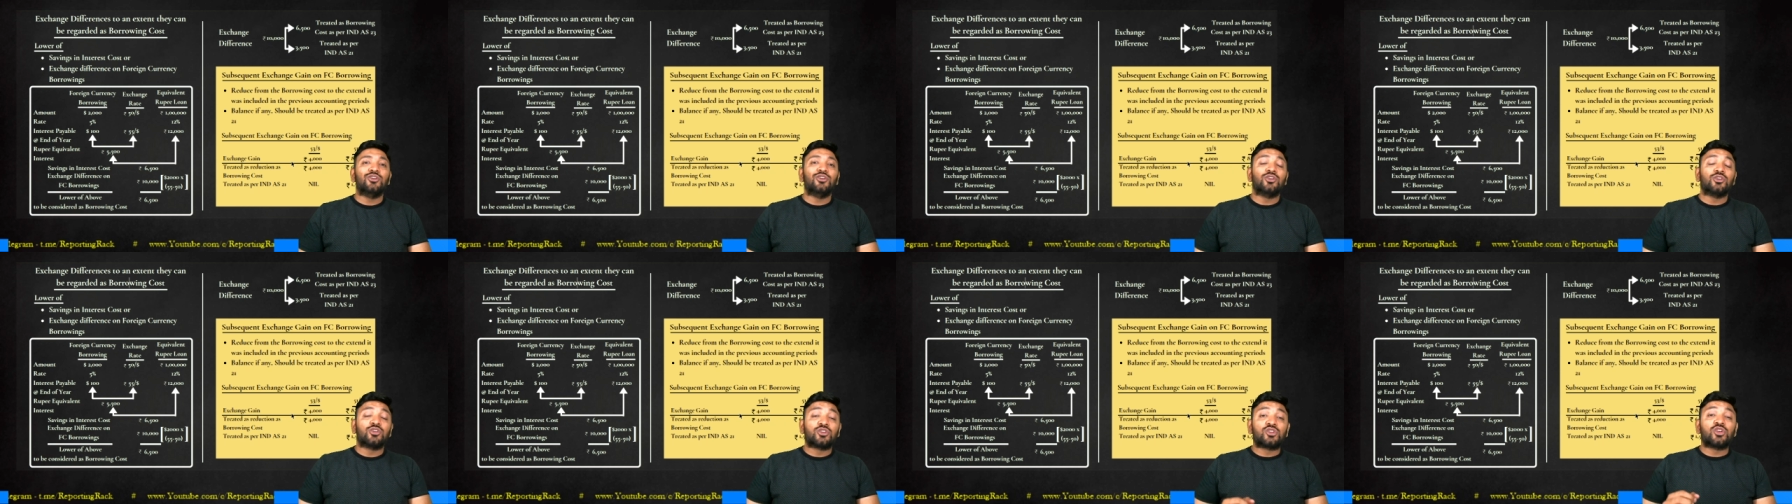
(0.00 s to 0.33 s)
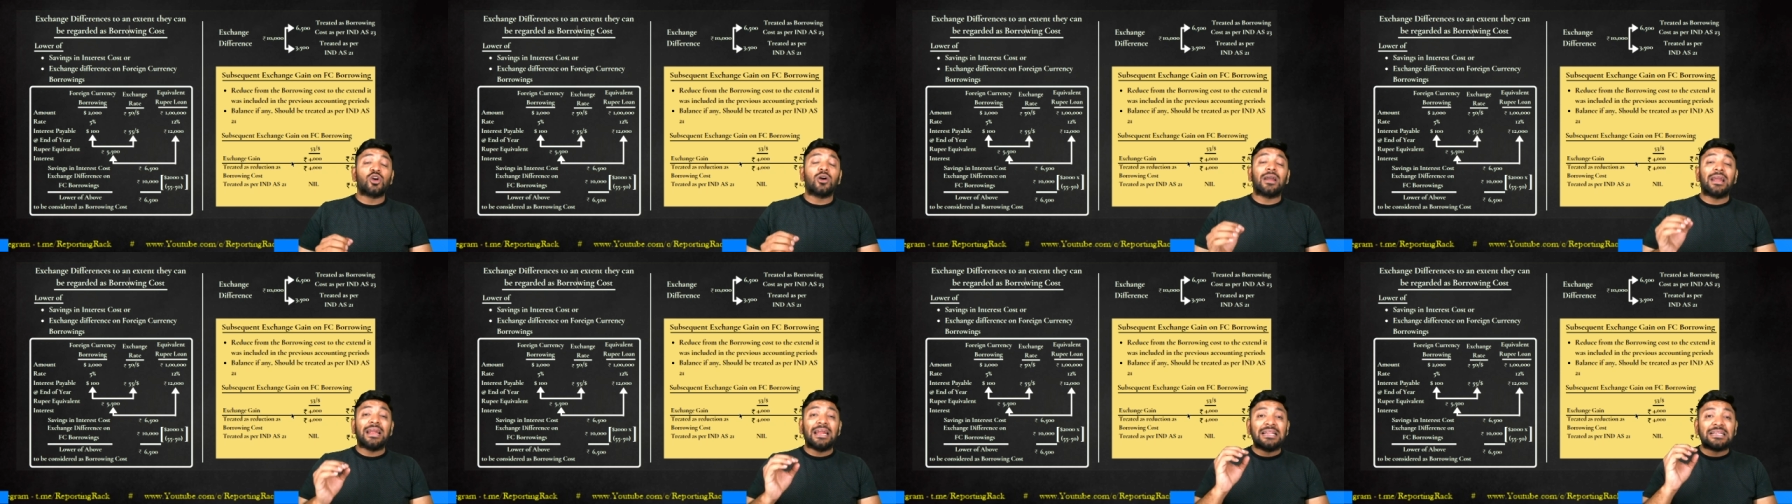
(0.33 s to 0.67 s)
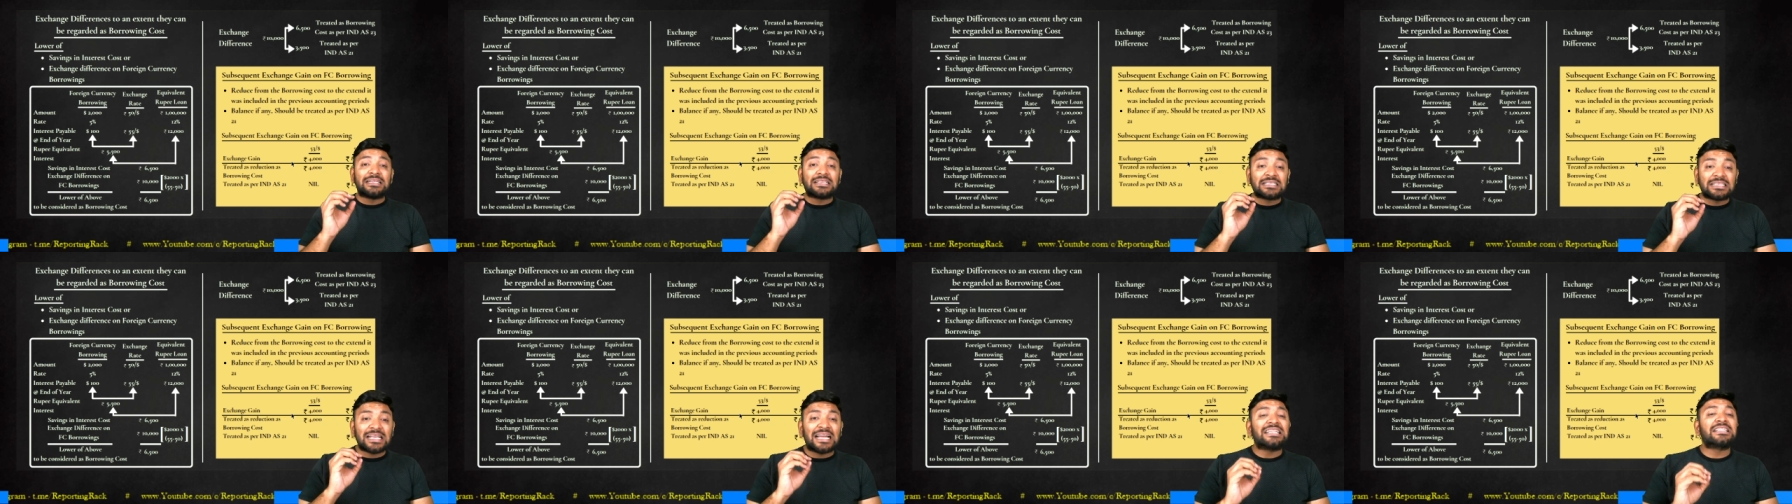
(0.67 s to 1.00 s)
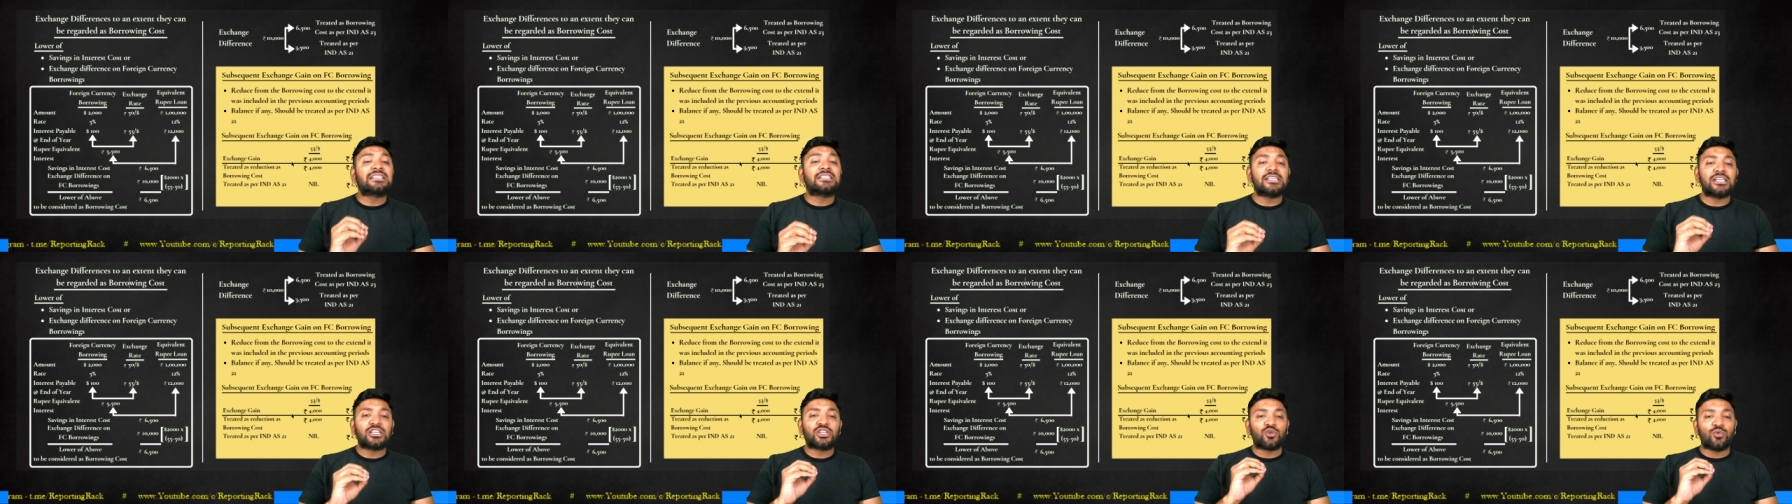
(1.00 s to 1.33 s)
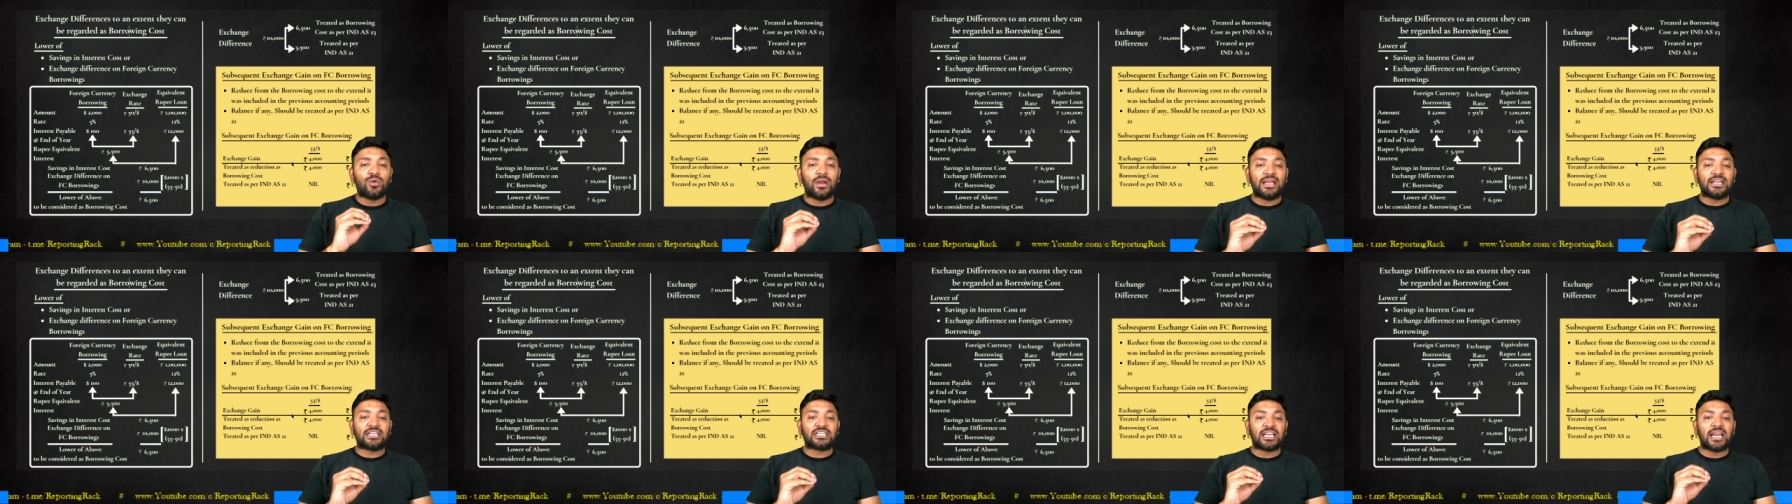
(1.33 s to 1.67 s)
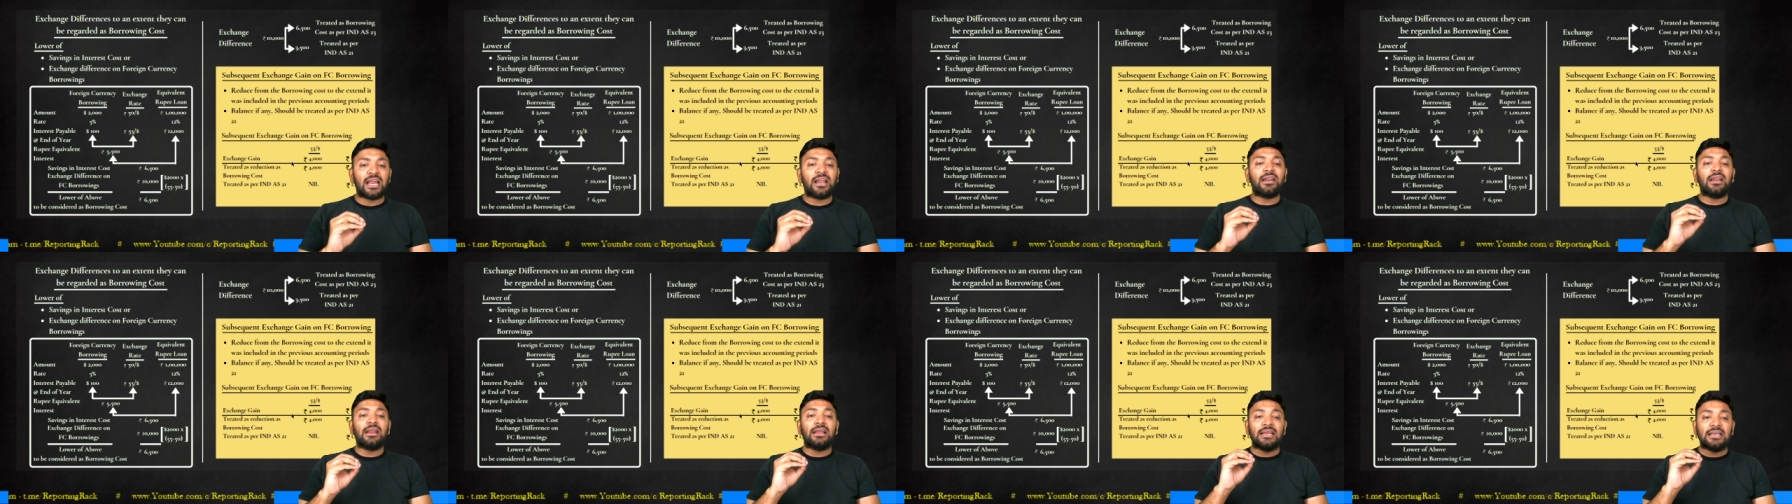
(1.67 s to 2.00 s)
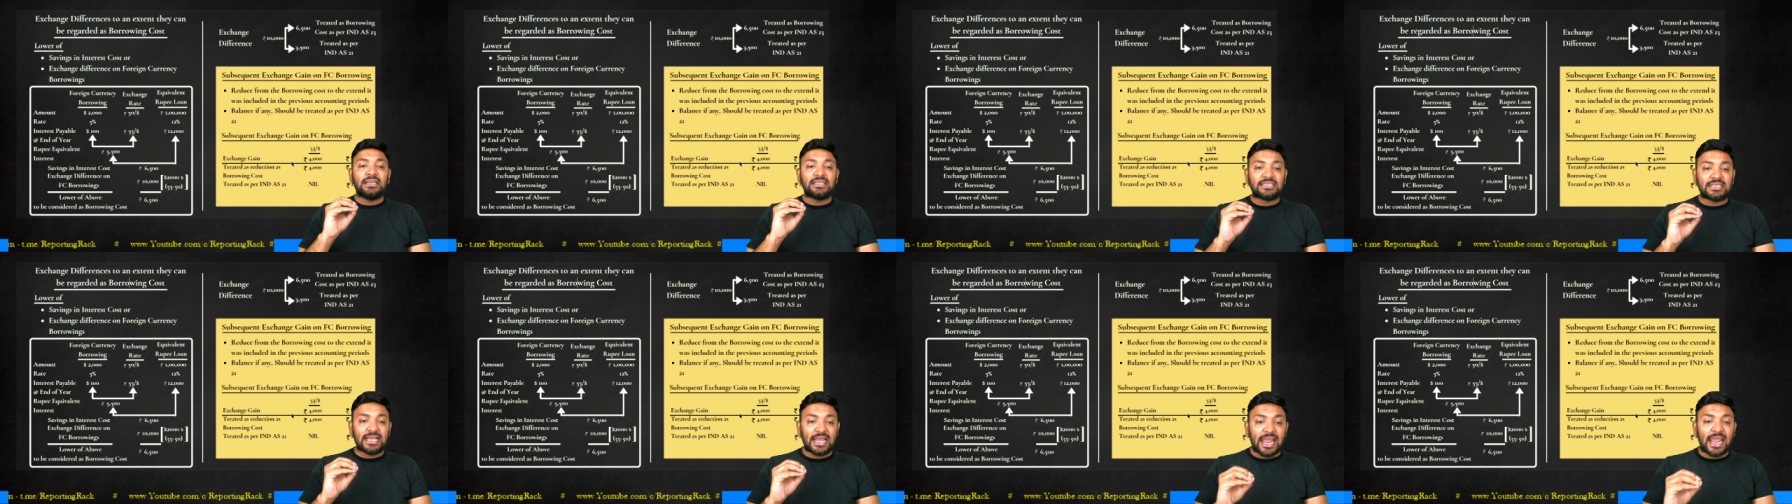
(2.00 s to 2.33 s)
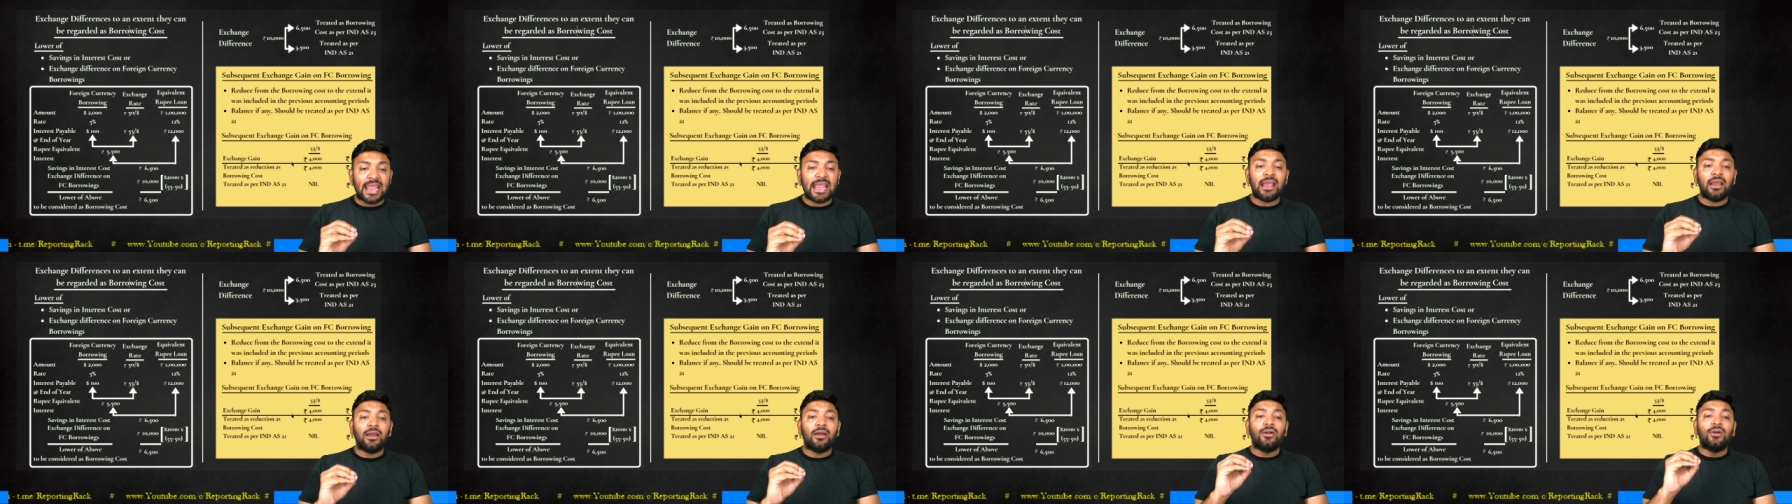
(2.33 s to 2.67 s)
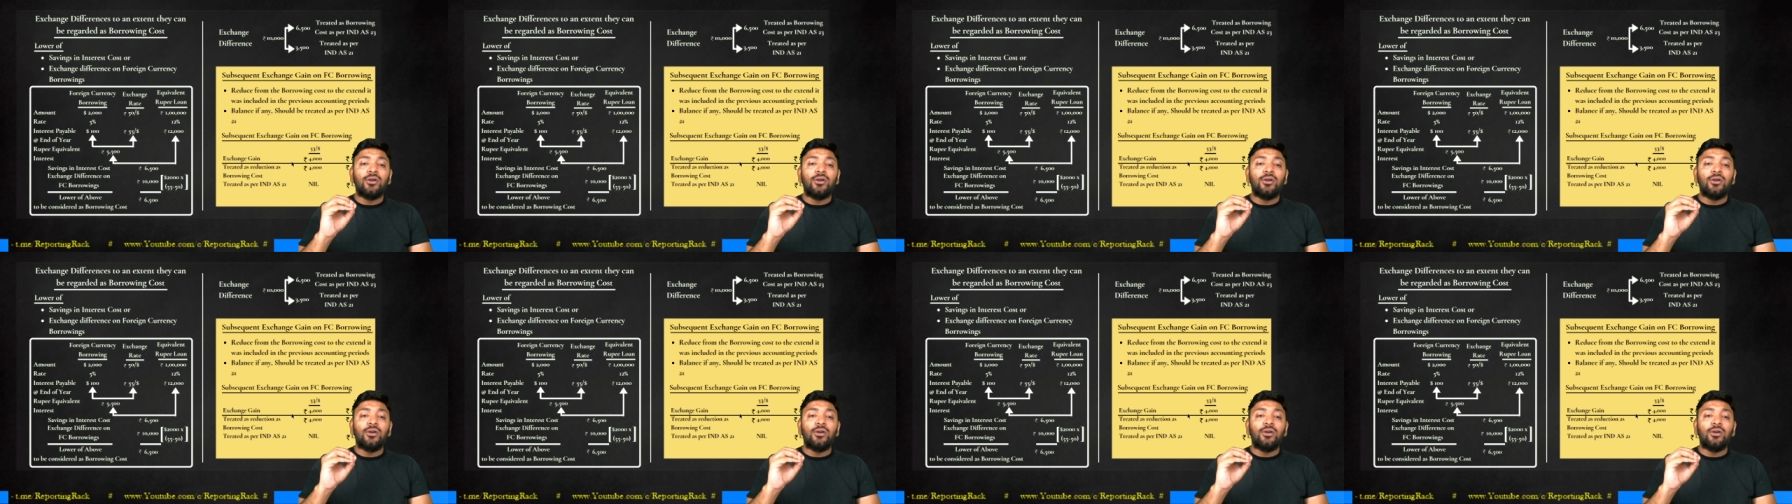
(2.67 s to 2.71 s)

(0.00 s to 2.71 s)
So in such situation, he's saying